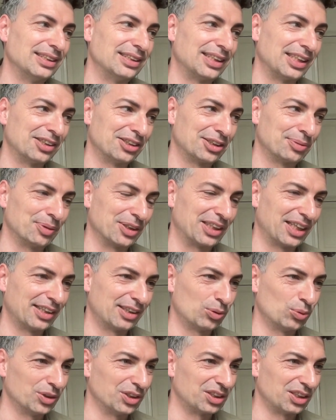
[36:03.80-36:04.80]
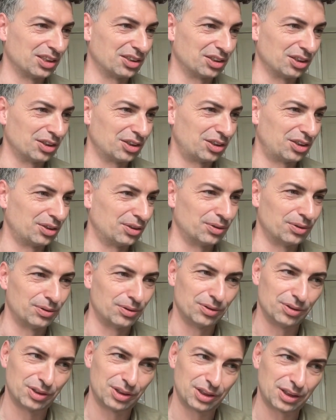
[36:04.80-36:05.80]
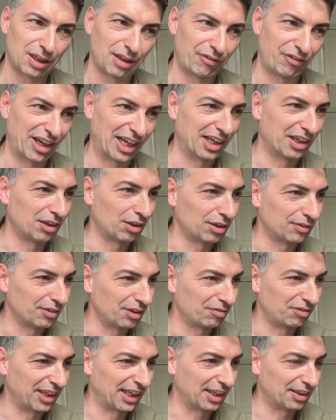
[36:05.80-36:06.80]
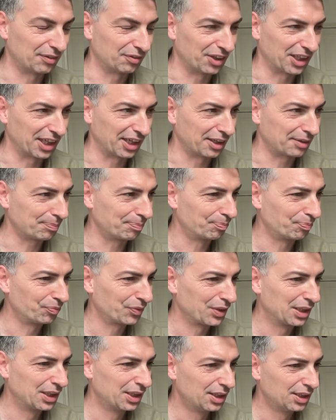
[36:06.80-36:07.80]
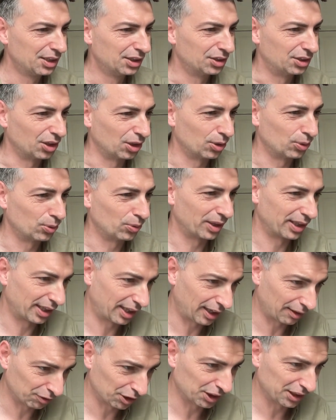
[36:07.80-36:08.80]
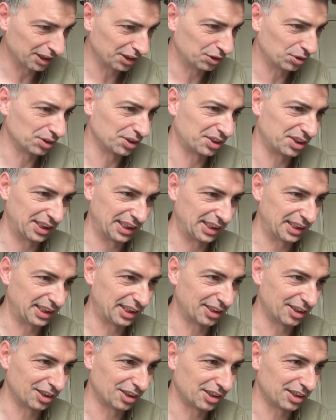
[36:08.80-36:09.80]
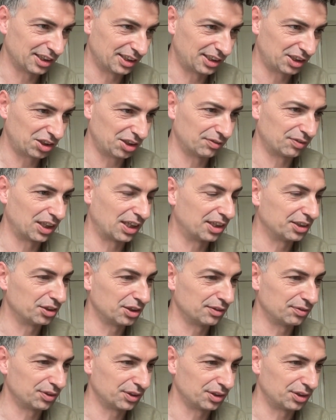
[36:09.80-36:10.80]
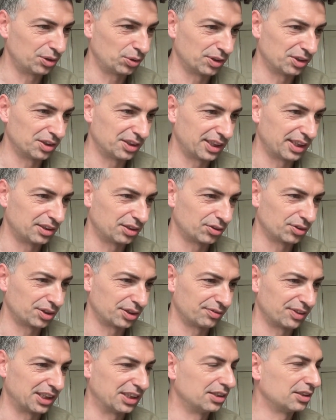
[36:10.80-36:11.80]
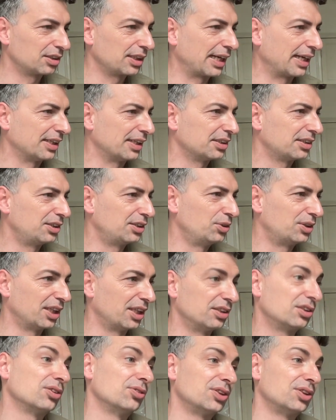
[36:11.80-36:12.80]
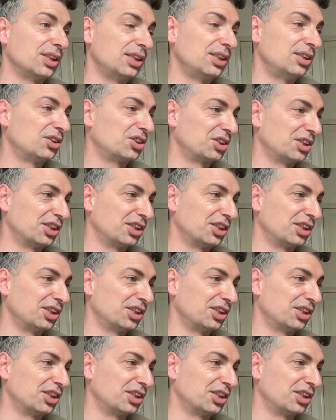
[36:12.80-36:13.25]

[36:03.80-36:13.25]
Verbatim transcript: Terence McKenna was such a huge fan of, fan of that. So, ever interesting here, edition of one hundred for the two hundred Tezos event at two Tezos each.